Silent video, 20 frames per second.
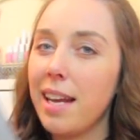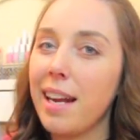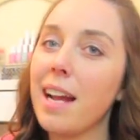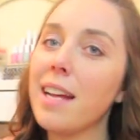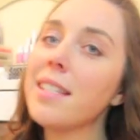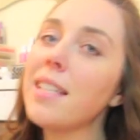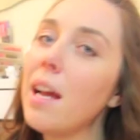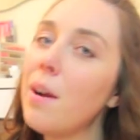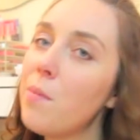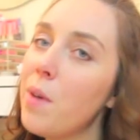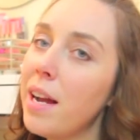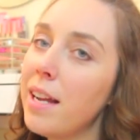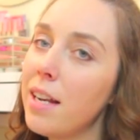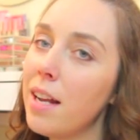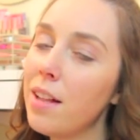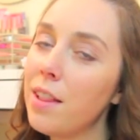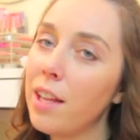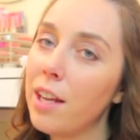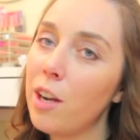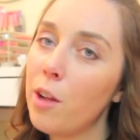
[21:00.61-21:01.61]
I guess I
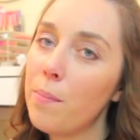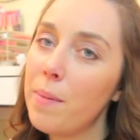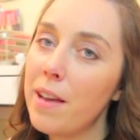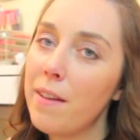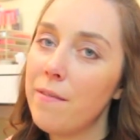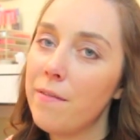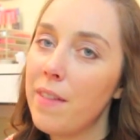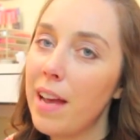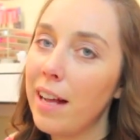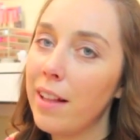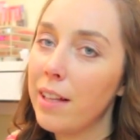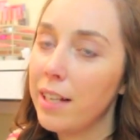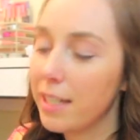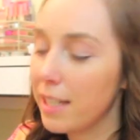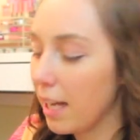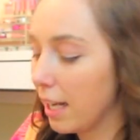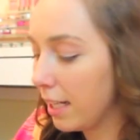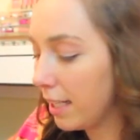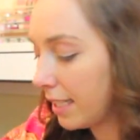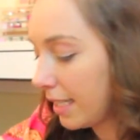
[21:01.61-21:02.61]
went a little bit
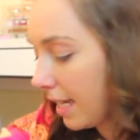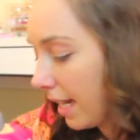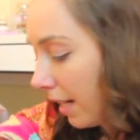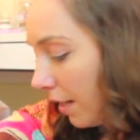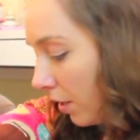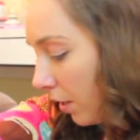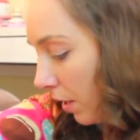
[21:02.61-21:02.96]
Valentine's Day